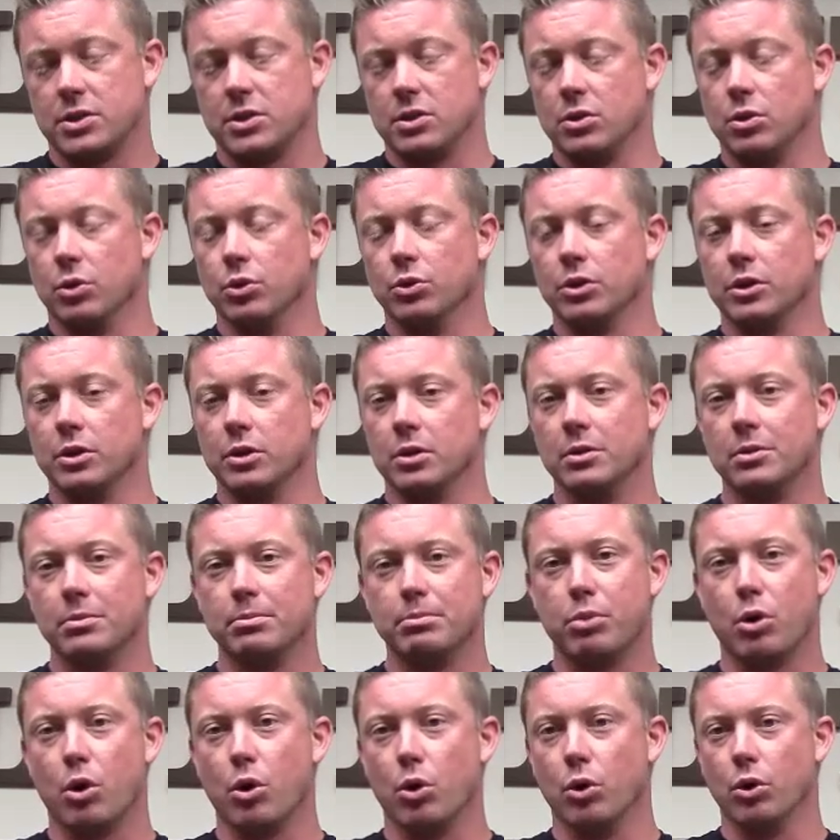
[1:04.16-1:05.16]
the only
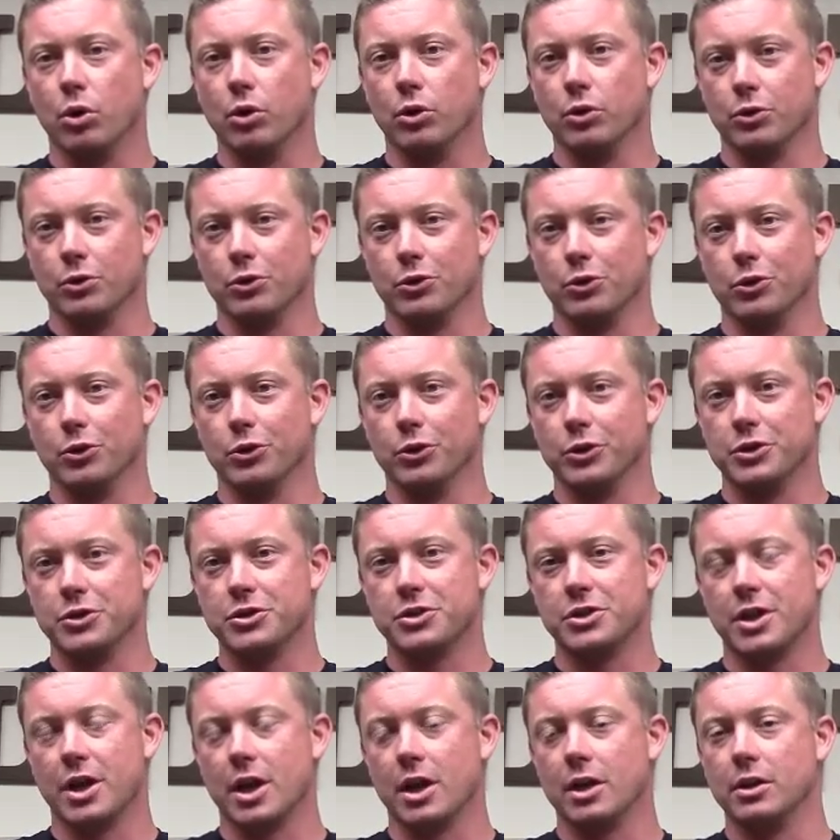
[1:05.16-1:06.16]
poll or the only
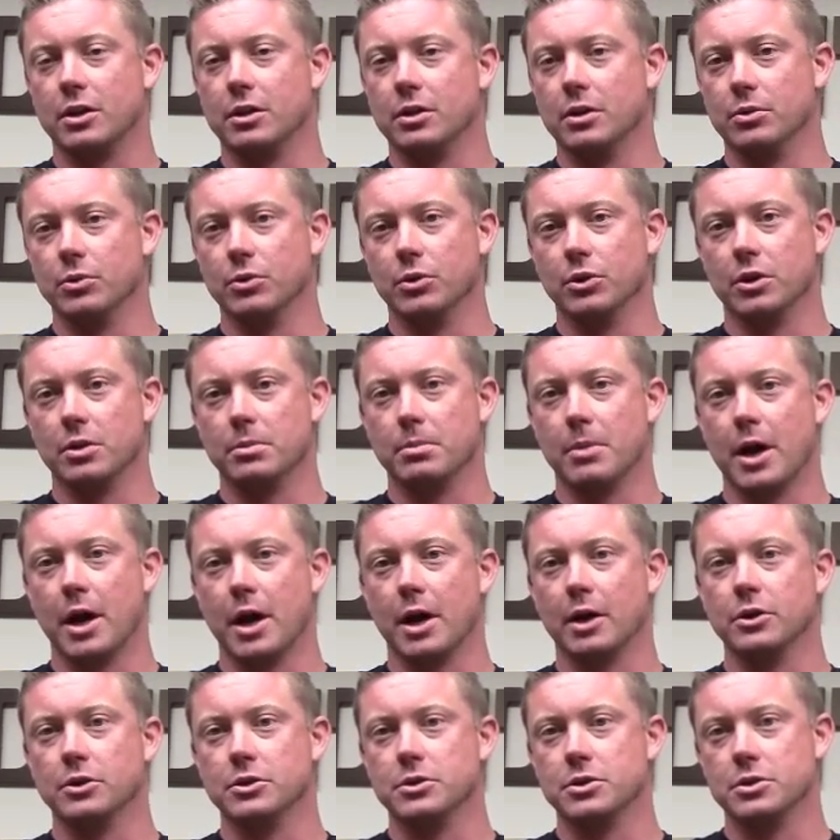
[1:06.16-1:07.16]
standing that really
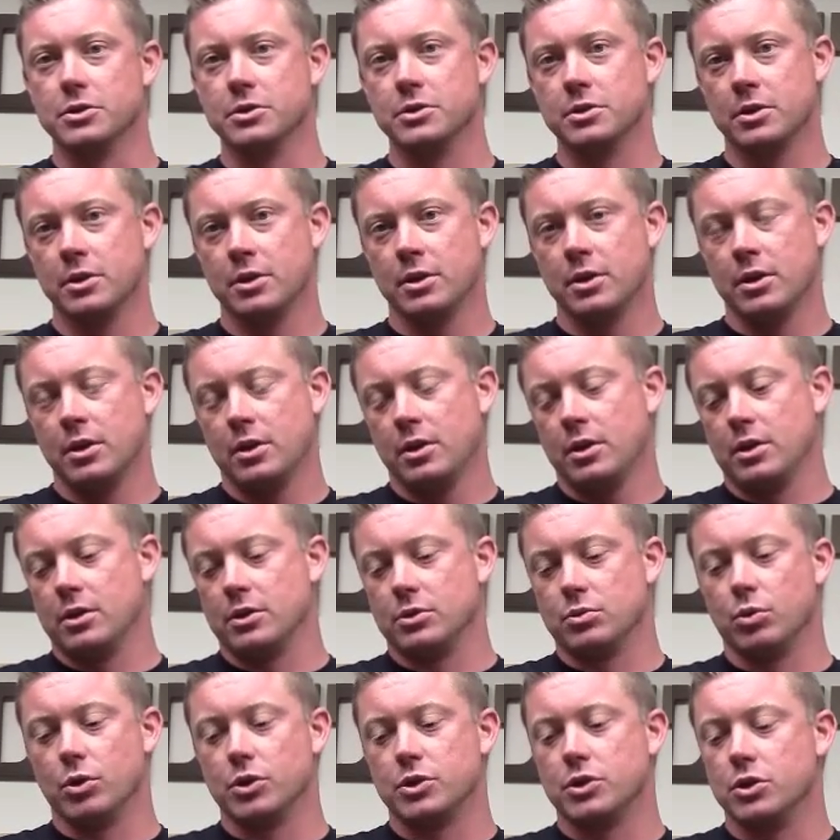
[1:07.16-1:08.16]
matters is
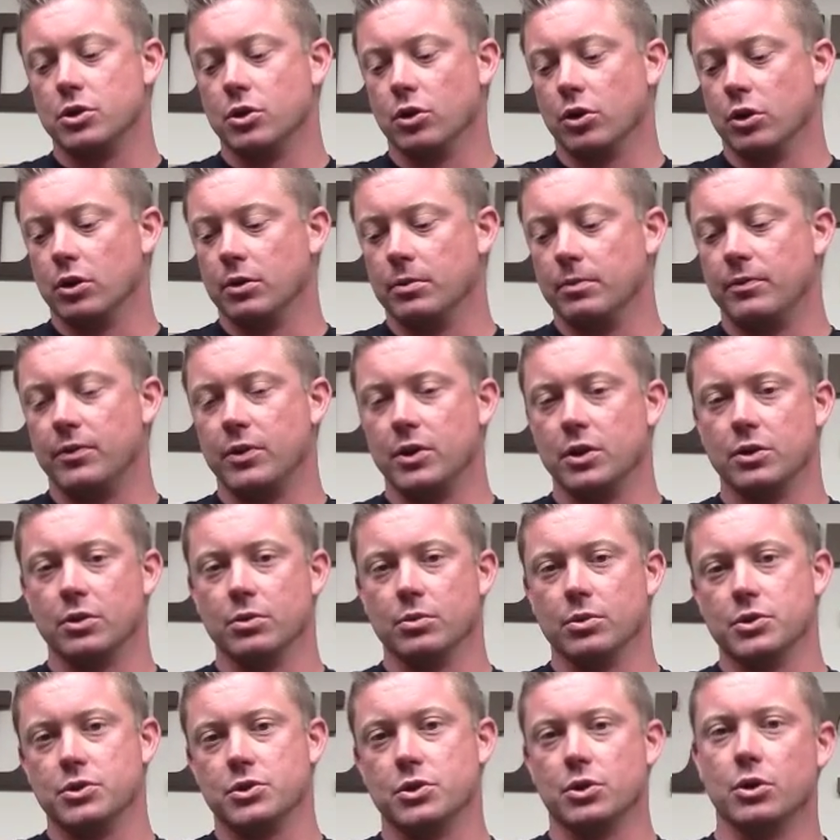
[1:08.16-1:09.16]
what you earn via the
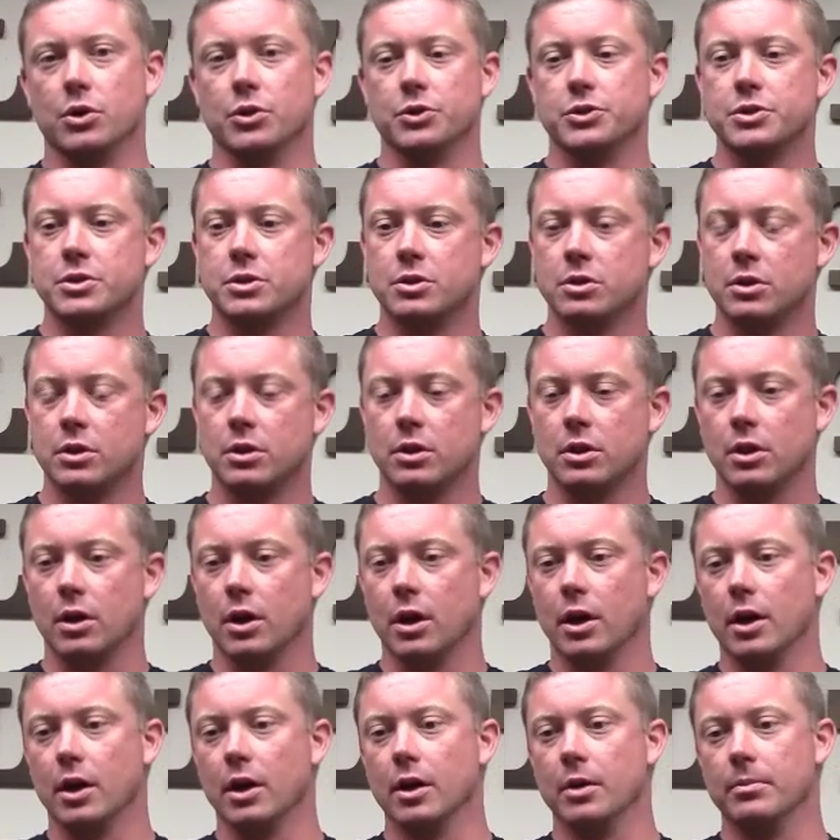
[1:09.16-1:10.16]
results.
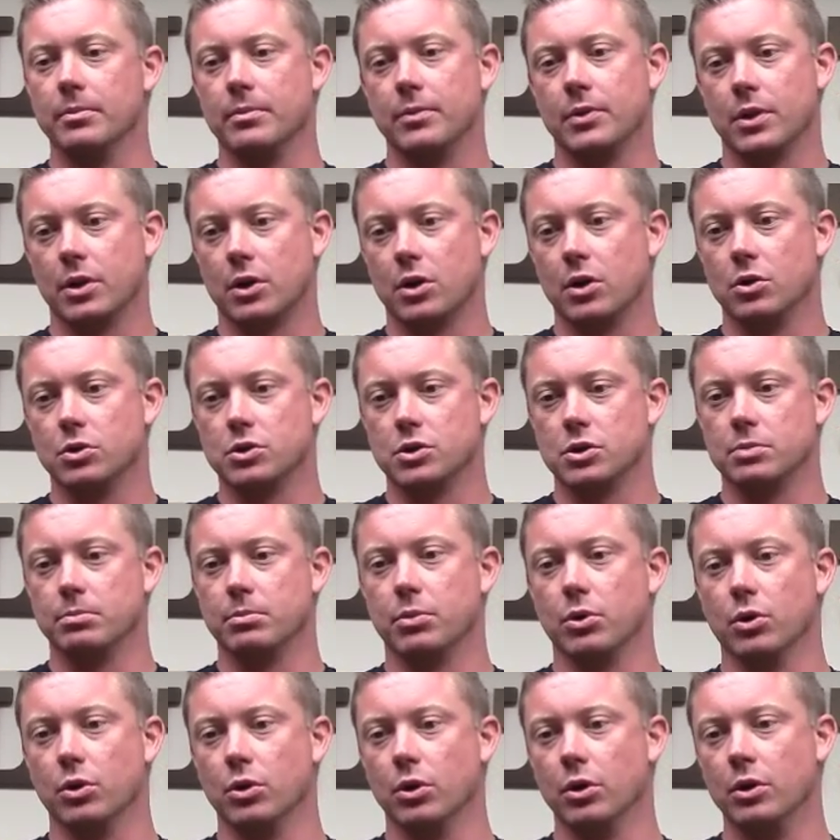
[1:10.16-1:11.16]
The coaching
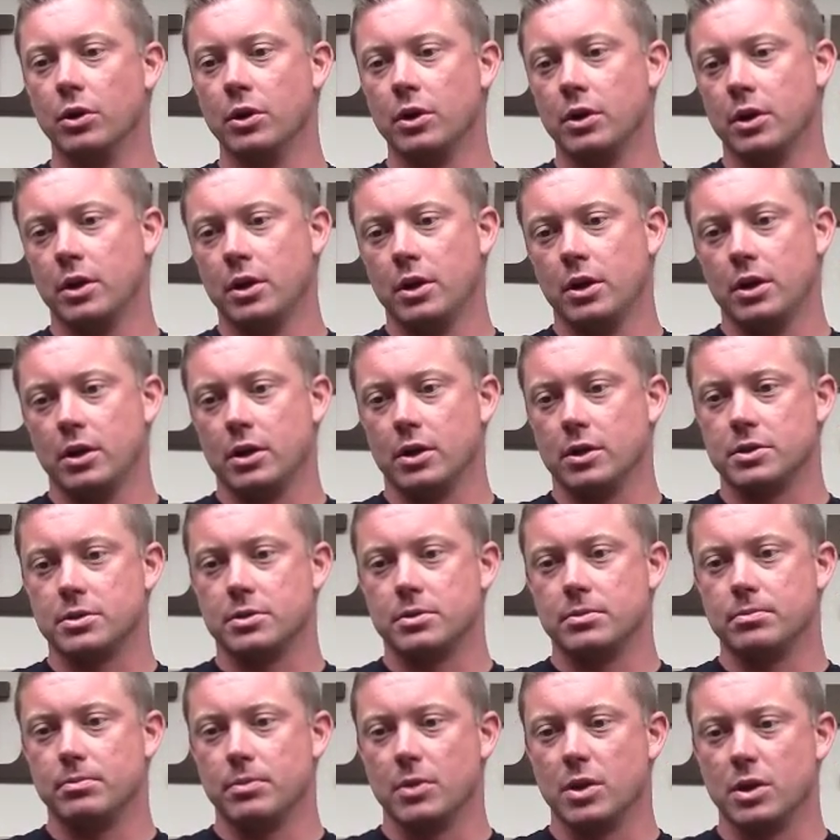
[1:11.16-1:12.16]
poll,
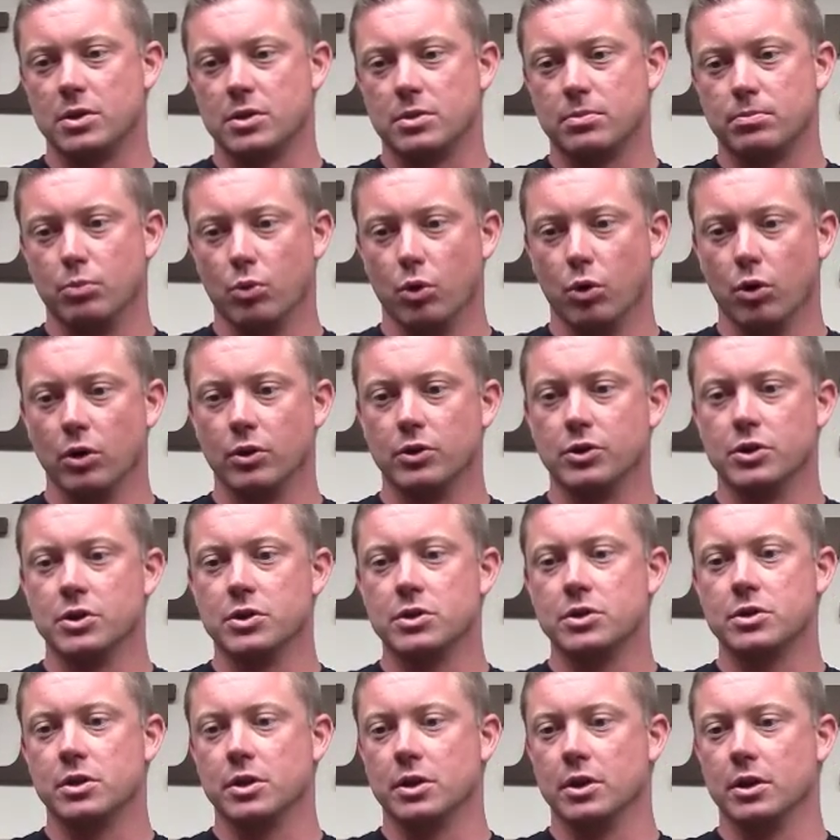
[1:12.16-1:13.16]
it's more
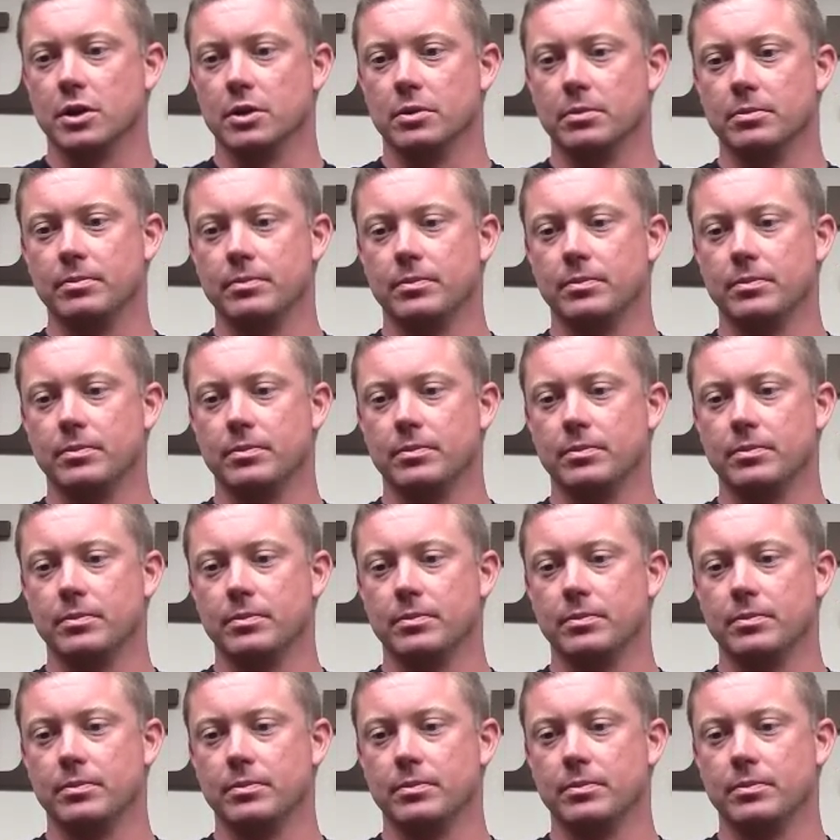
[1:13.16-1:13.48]
just a